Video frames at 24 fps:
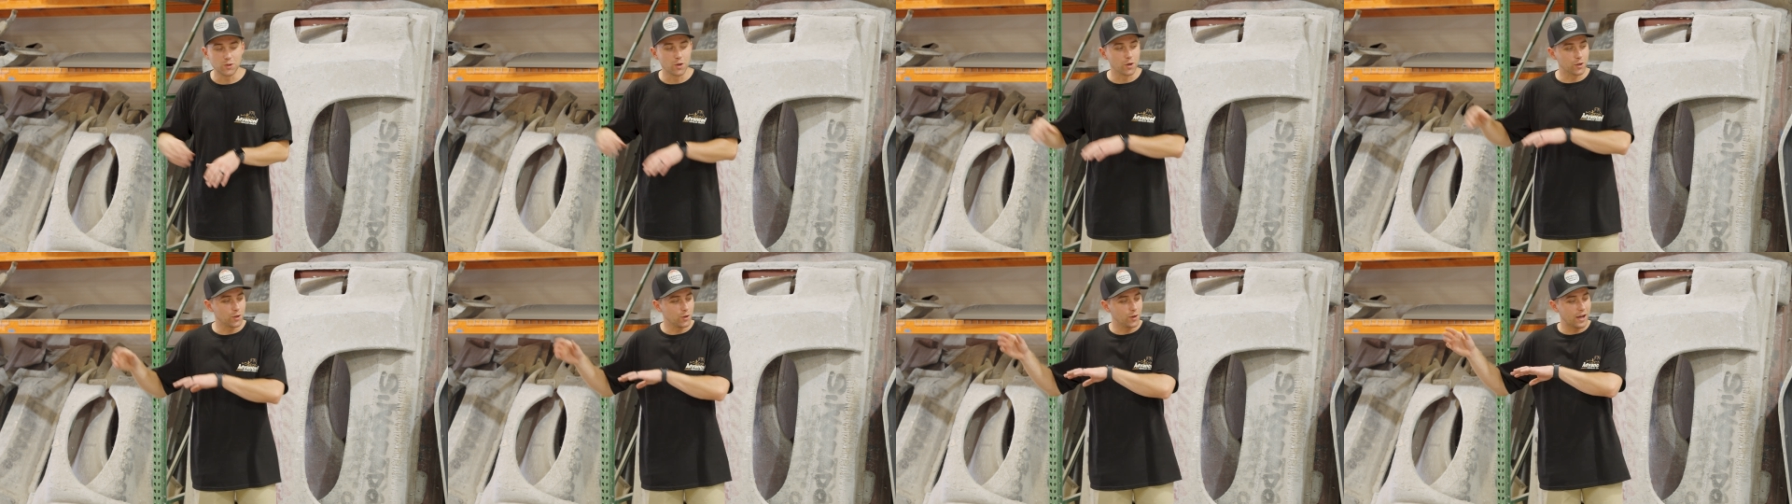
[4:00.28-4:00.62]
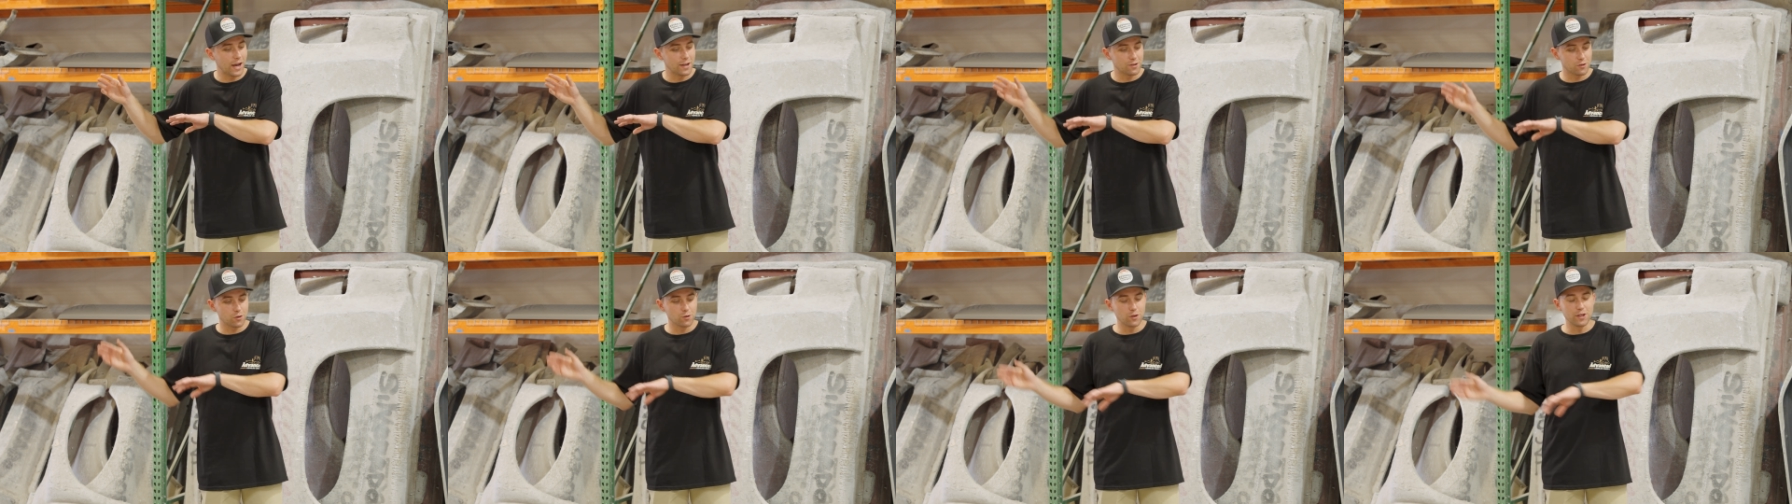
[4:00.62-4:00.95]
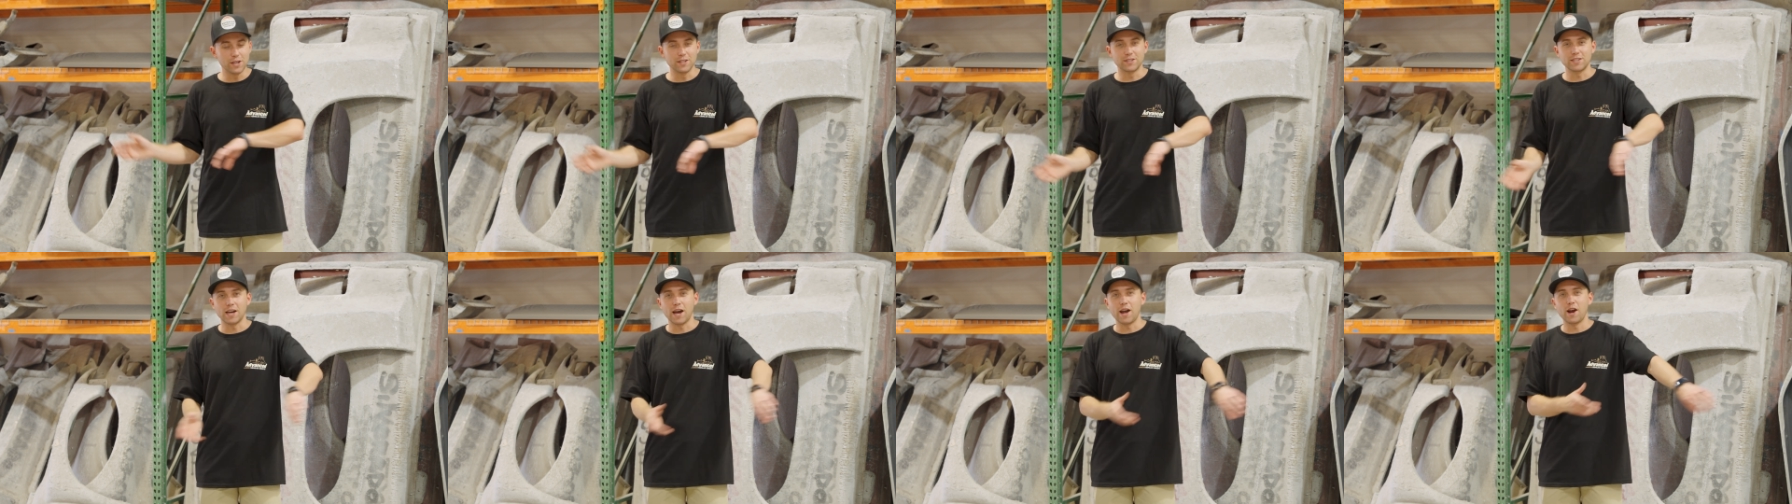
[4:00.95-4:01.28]
took you guys through the
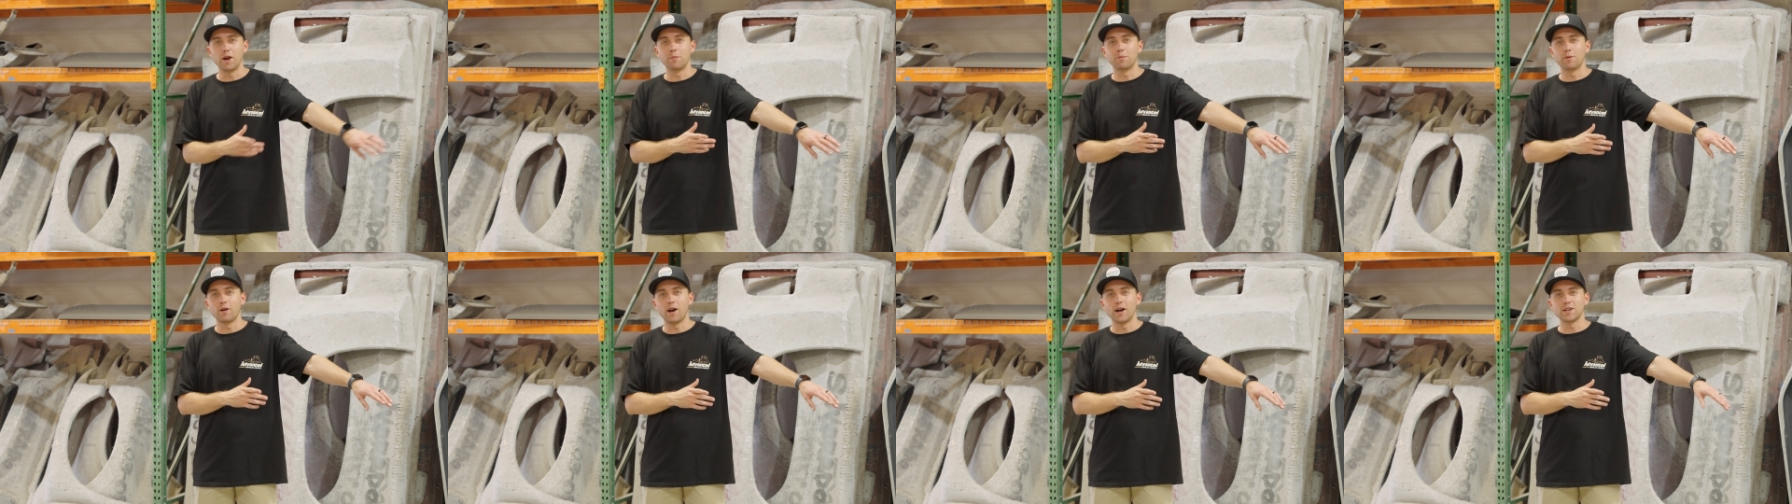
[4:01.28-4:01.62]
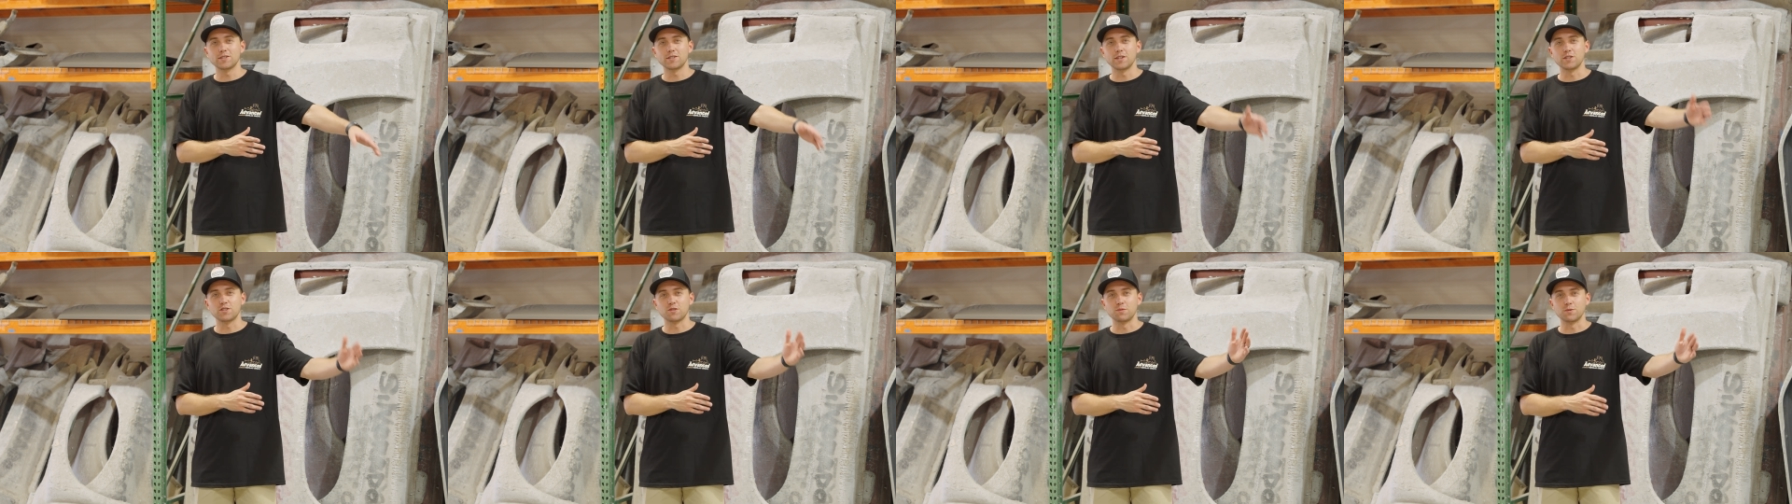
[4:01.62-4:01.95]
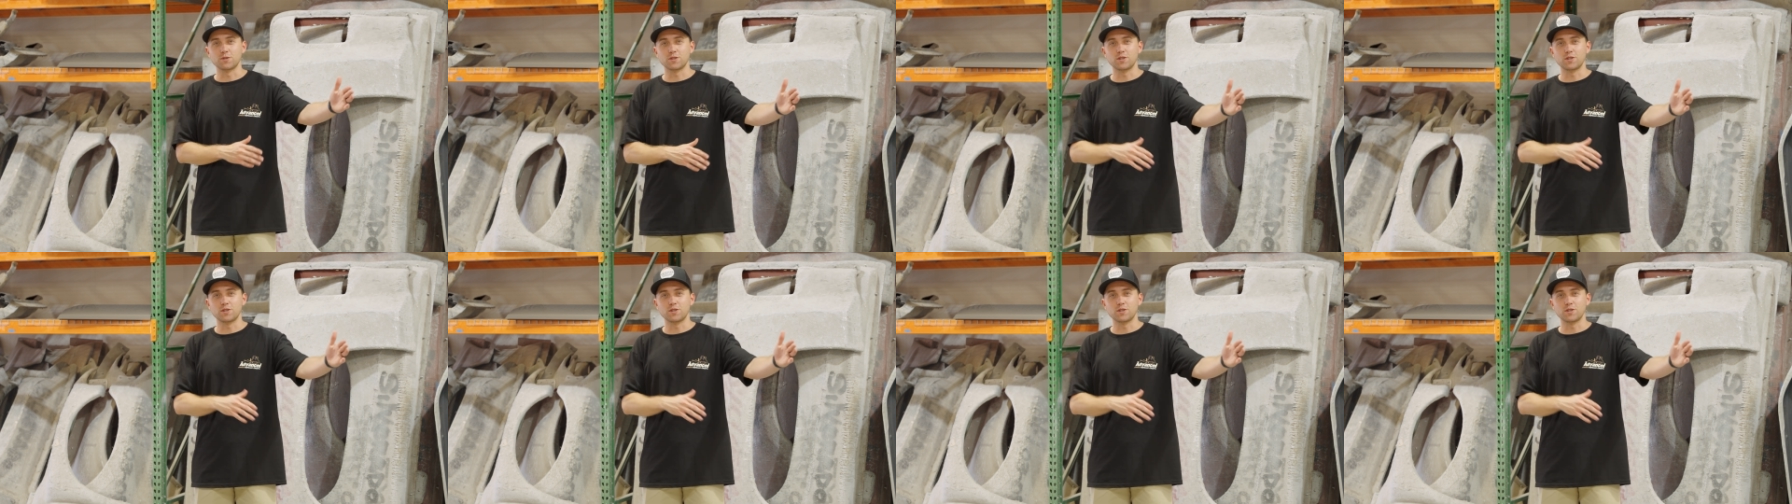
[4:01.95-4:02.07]
entire process from